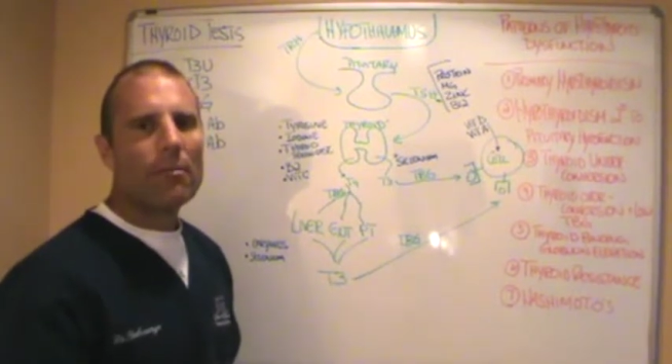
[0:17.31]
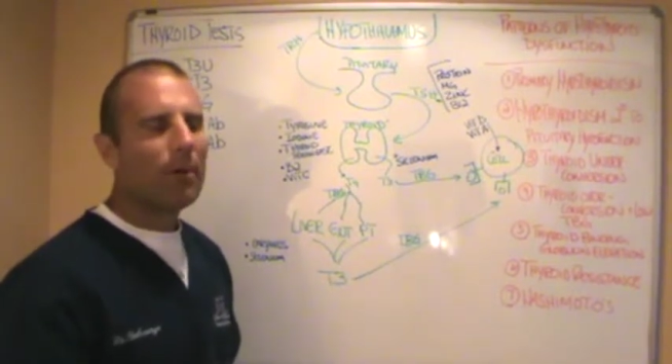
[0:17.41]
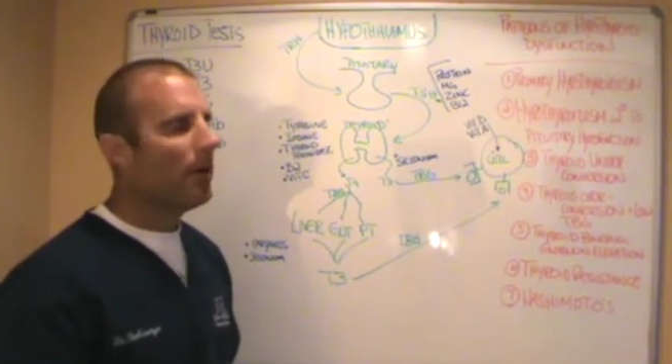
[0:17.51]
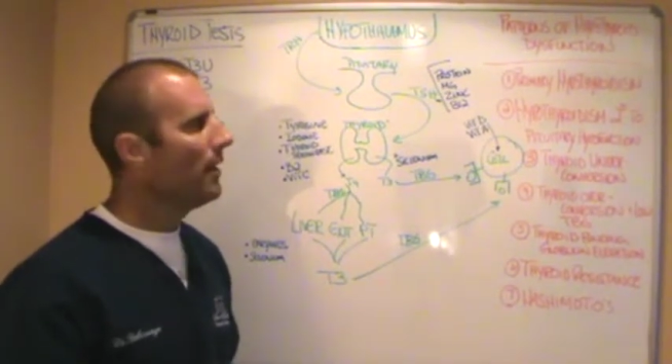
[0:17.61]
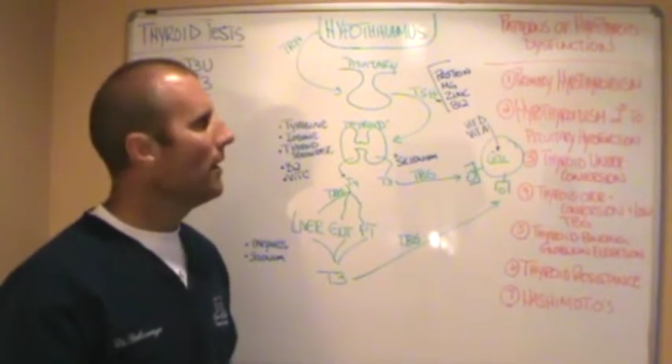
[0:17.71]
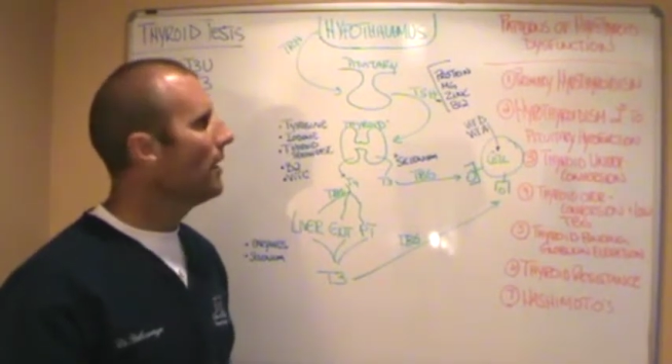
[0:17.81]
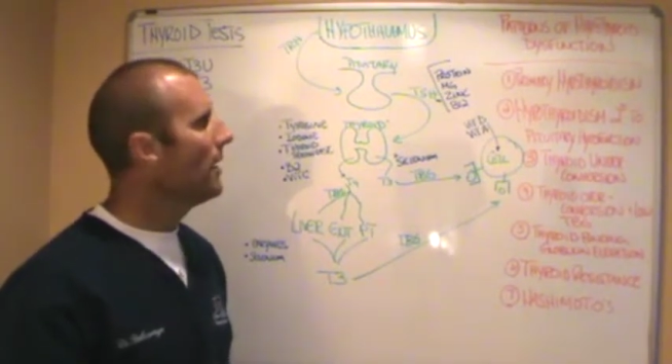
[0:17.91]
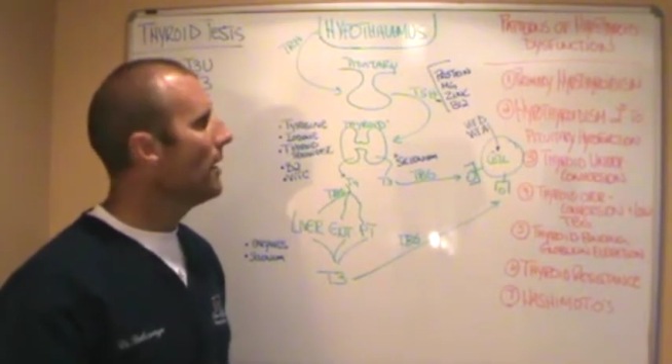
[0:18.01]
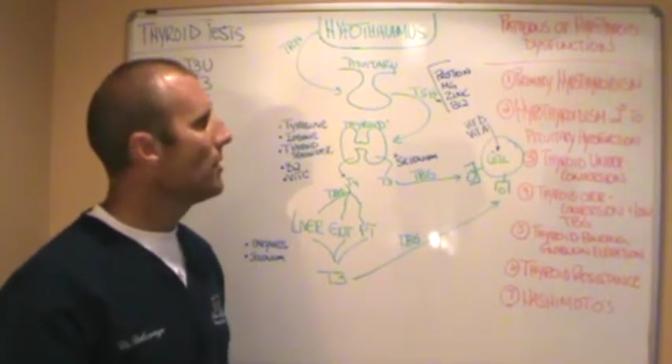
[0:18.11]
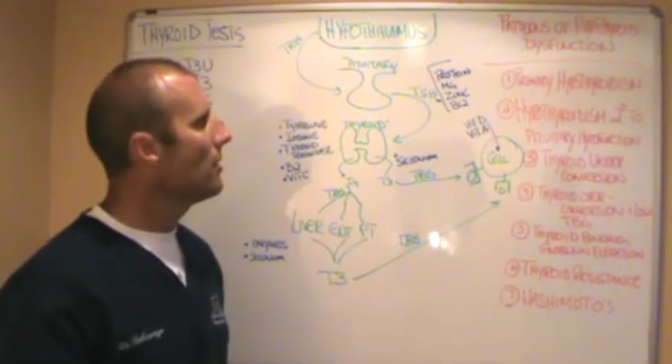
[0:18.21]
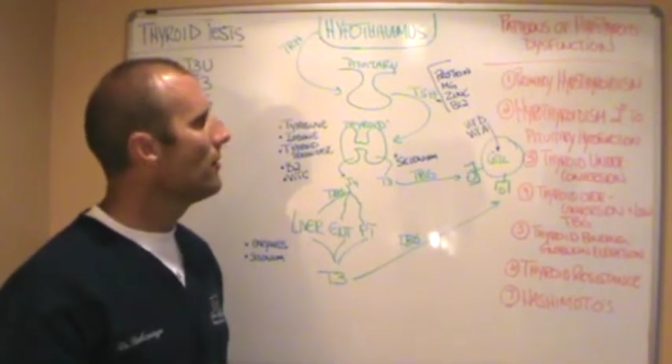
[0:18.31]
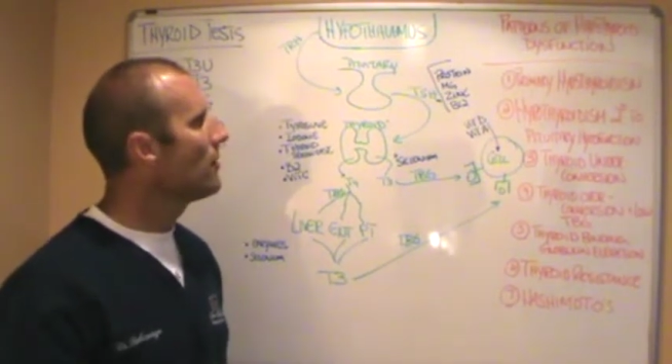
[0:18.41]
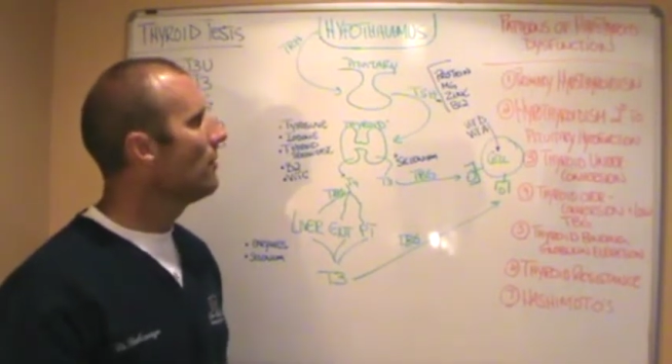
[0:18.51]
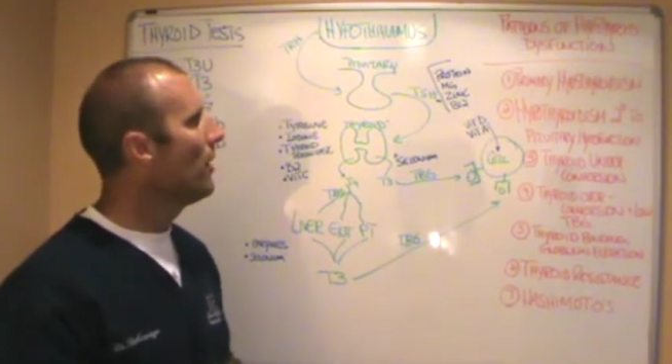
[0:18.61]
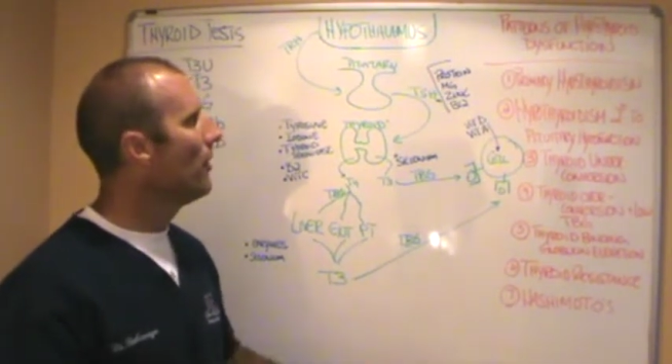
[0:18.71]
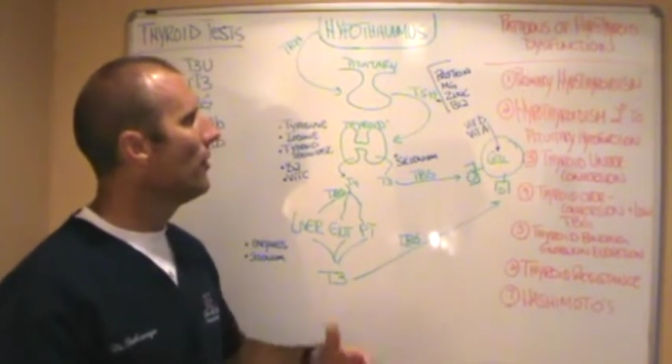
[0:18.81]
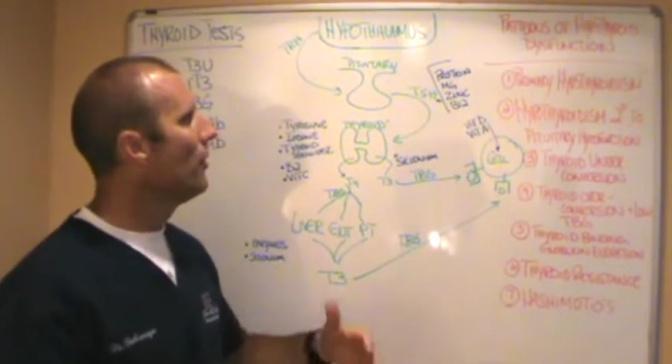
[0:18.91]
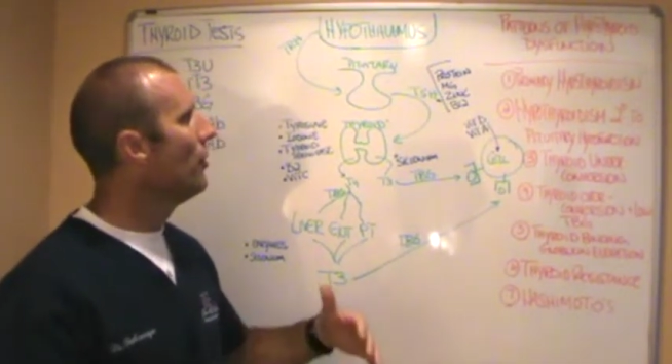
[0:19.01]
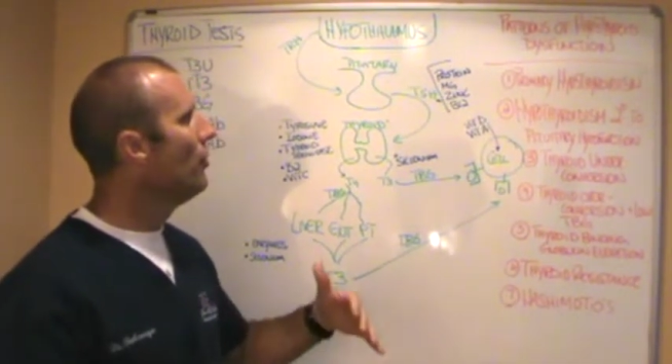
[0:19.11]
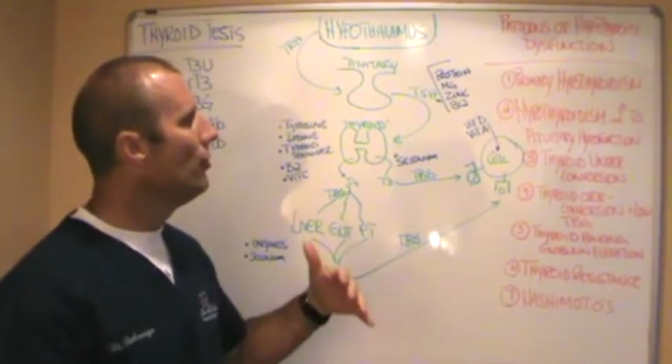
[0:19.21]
but an indication of some other